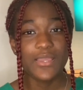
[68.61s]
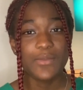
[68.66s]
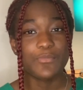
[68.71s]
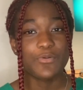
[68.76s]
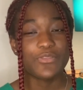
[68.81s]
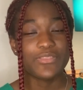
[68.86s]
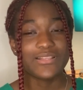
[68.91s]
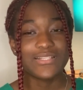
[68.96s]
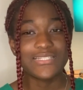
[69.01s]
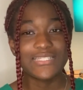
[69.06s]

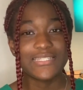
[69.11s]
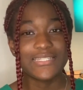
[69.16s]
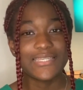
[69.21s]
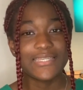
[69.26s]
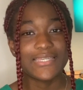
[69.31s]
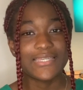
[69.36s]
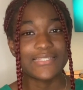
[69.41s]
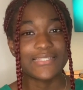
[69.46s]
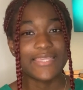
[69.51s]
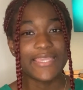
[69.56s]
Both
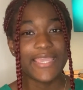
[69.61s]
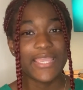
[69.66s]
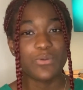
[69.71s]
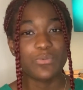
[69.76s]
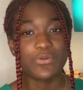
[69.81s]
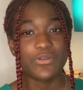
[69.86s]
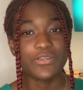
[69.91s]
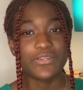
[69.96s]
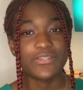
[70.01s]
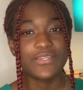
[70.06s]
cleaning and care
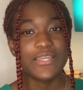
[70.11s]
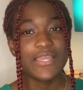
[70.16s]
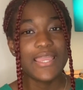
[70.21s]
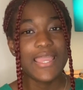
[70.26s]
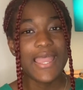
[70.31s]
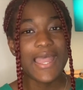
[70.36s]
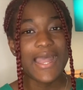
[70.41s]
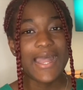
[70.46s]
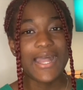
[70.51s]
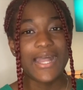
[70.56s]
work
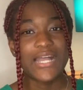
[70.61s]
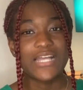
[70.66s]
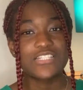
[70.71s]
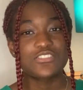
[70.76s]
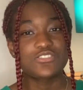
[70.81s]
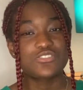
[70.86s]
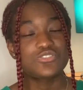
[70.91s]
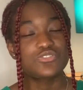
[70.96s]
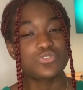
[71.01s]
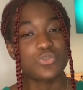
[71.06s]
are
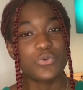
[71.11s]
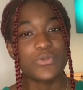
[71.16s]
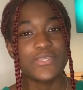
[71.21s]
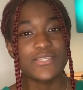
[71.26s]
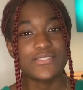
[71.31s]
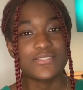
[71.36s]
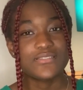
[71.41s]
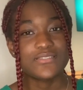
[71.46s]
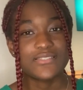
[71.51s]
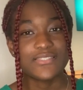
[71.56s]
so
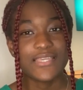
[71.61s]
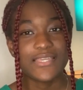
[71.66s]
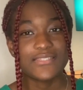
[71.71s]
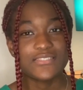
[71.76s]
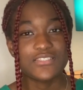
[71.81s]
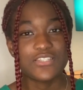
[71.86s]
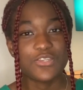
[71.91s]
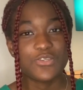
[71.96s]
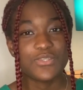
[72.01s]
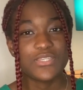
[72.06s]
easy to get
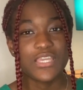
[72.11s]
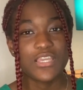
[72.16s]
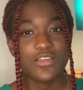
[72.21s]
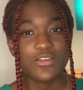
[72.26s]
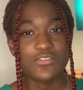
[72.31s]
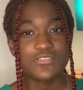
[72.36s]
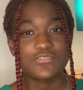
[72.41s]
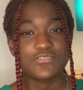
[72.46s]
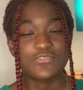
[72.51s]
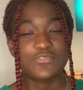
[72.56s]
in the UK
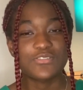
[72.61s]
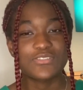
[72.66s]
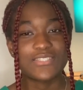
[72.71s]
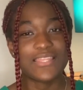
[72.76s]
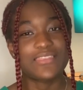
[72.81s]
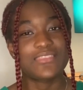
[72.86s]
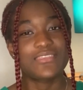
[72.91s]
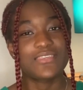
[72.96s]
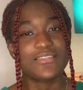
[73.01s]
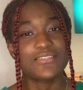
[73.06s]
because those
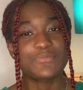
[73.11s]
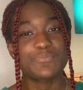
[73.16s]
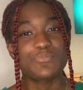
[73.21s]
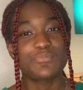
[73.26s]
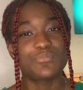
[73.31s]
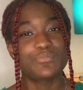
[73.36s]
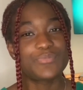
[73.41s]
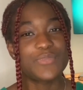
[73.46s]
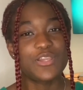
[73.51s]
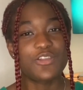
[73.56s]
are things
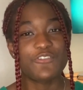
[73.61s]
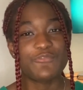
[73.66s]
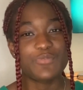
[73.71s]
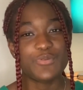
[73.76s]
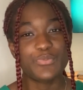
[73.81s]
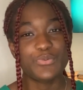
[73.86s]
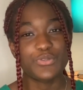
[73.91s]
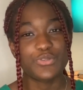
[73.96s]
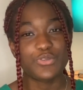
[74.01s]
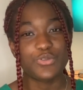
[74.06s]
a lot of
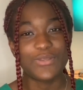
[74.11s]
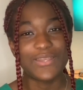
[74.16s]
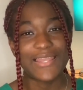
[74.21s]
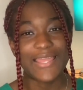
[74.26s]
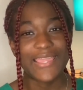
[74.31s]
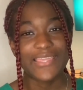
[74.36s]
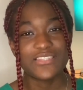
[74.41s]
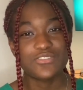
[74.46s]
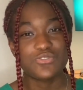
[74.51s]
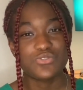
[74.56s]
people don't
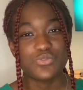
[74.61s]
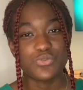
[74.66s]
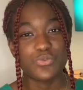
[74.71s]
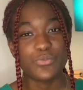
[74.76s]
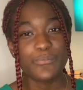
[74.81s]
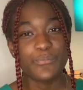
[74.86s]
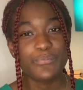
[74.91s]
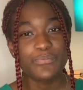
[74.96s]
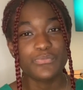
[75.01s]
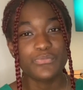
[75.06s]
like
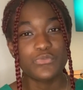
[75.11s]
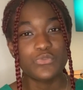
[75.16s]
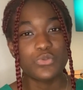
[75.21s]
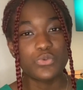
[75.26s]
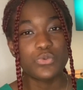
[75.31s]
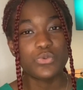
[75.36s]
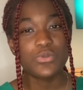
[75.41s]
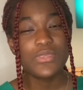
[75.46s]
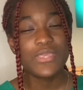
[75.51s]
to do.